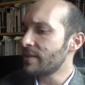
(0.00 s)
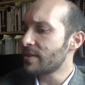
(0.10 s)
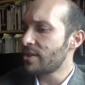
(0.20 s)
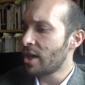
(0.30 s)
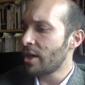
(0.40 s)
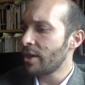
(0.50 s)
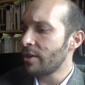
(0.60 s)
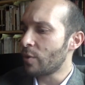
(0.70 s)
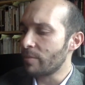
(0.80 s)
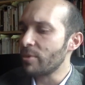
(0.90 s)
is
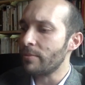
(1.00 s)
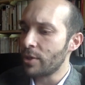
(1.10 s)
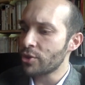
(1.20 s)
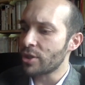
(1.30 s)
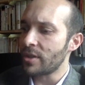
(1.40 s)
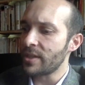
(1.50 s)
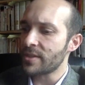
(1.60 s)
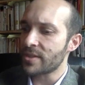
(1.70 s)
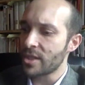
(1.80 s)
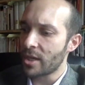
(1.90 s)
done or promotion
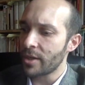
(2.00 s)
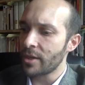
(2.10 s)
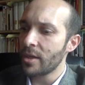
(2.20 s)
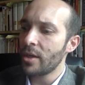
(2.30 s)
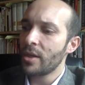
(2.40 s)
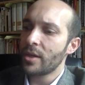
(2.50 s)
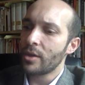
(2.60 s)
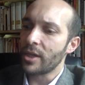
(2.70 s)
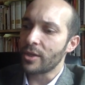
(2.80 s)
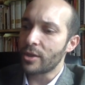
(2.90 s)
is done,
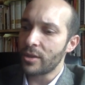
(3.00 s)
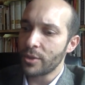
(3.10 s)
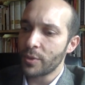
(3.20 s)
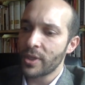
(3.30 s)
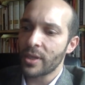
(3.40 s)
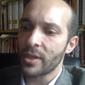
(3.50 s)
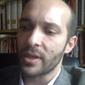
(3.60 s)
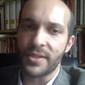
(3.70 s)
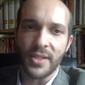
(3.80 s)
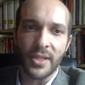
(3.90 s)
including
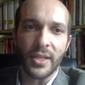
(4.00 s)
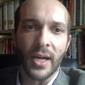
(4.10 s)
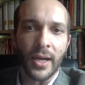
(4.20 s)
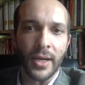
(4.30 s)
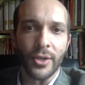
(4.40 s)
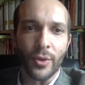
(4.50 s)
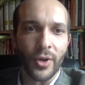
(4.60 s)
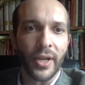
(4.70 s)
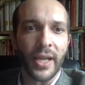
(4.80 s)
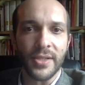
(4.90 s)
a DEI
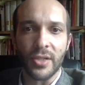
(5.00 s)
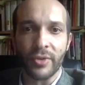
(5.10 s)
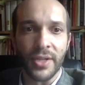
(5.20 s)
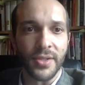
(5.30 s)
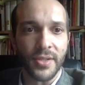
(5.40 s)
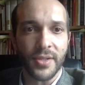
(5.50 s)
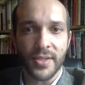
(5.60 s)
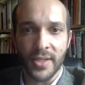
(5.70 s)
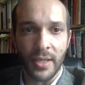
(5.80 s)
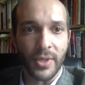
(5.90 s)
or an anti racist
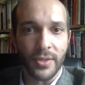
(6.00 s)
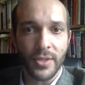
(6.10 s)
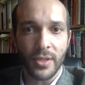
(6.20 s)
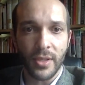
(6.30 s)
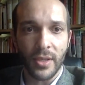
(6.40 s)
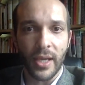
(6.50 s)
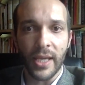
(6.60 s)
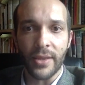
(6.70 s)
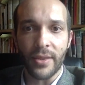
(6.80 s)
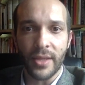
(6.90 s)
statement.
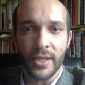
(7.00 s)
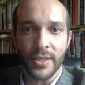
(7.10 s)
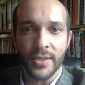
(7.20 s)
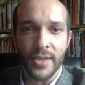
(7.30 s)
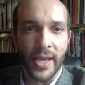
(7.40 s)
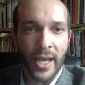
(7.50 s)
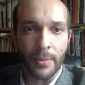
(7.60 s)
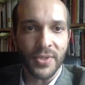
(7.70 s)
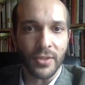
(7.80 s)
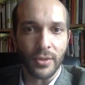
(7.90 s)
And this
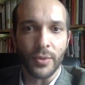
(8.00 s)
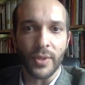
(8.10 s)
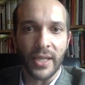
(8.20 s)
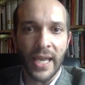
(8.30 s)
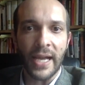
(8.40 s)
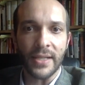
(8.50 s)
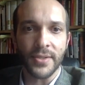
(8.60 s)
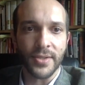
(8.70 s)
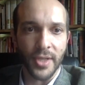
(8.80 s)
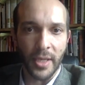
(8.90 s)
absolutely
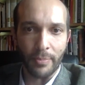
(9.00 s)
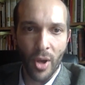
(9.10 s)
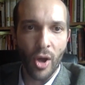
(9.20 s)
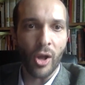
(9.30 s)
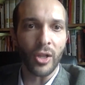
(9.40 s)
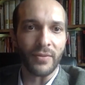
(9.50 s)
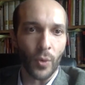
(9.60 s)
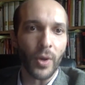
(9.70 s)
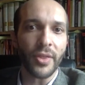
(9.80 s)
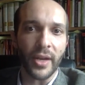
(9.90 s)
casts a pall of
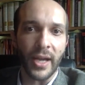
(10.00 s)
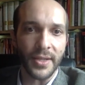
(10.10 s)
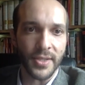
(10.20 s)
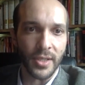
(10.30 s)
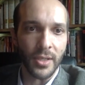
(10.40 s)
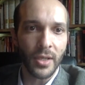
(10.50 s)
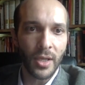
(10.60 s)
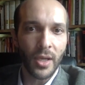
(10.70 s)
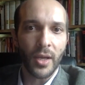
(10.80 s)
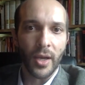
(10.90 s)
orthodoxy